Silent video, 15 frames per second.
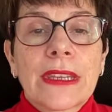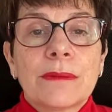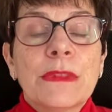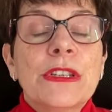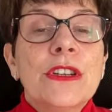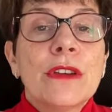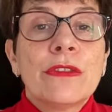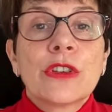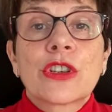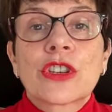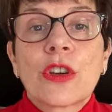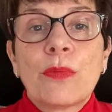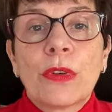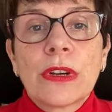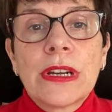many of us
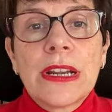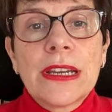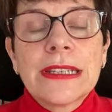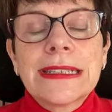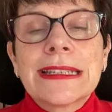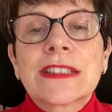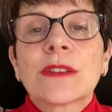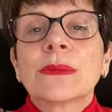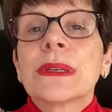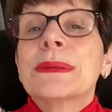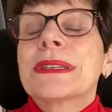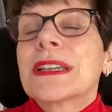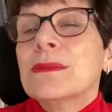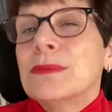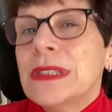shop online, and sometimes
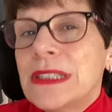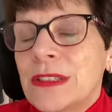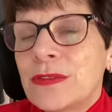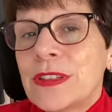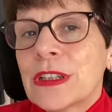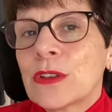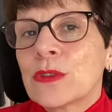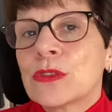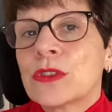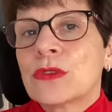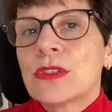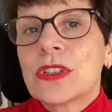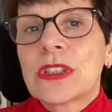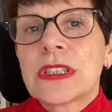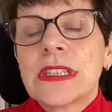it can be difficult
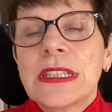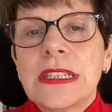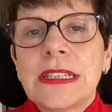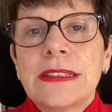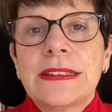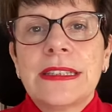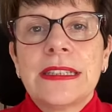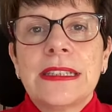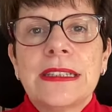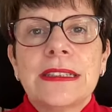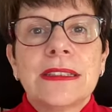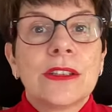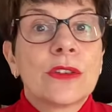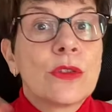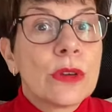to see the
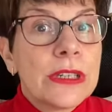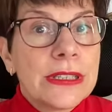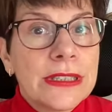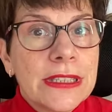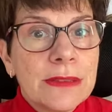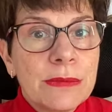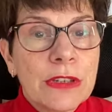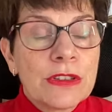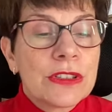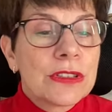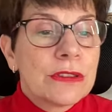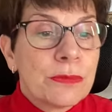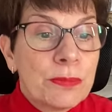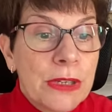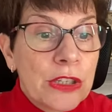the quality because
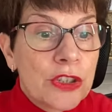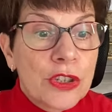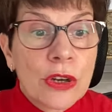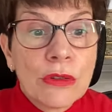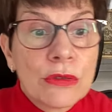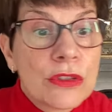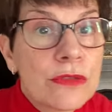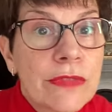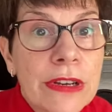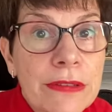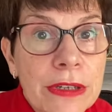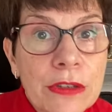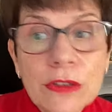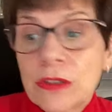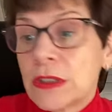the picture looks
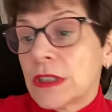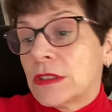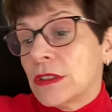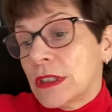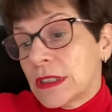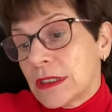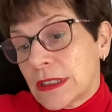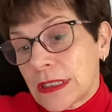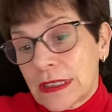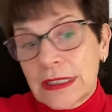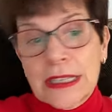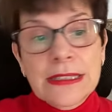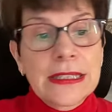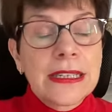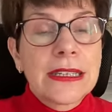very good, and you
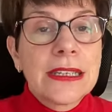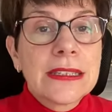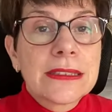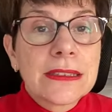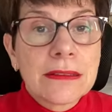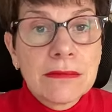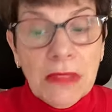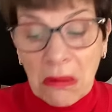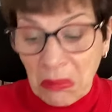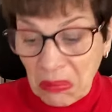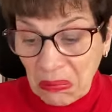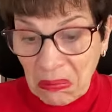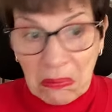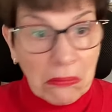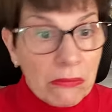getting it, and
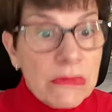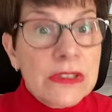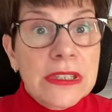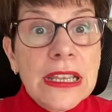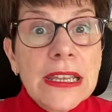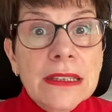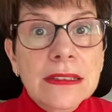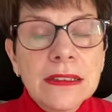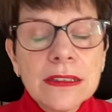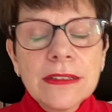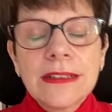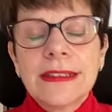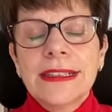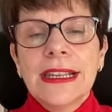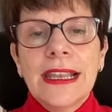what's that, you know?
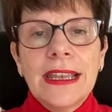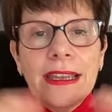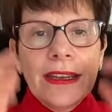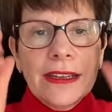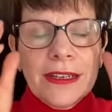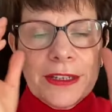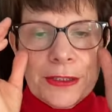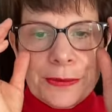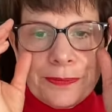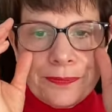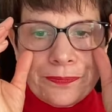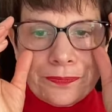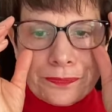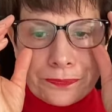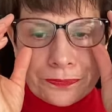
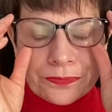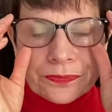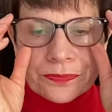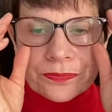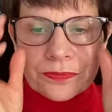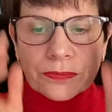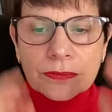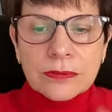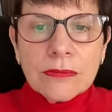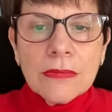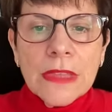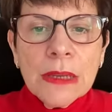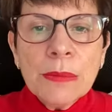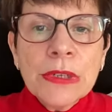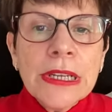Um,
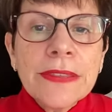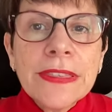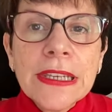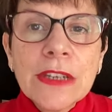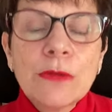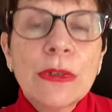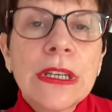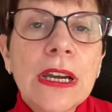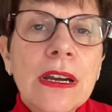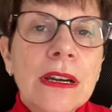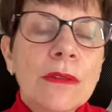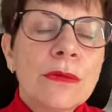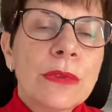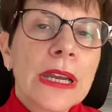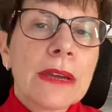but I think we
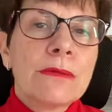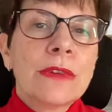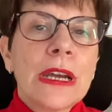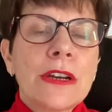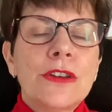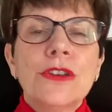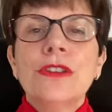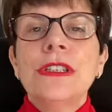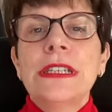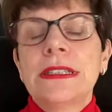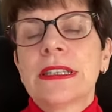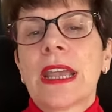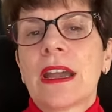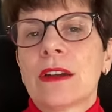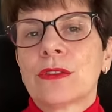are we are, we are
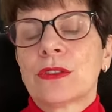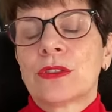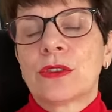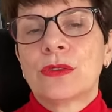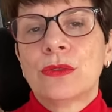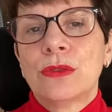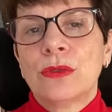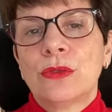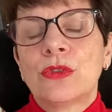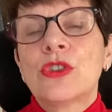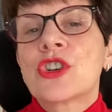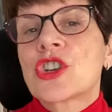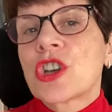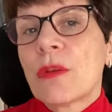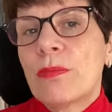learning now to to
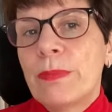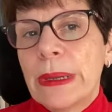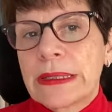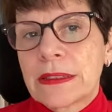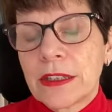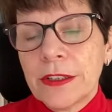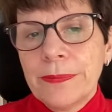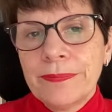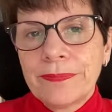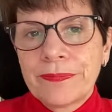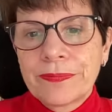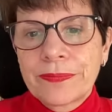shop better.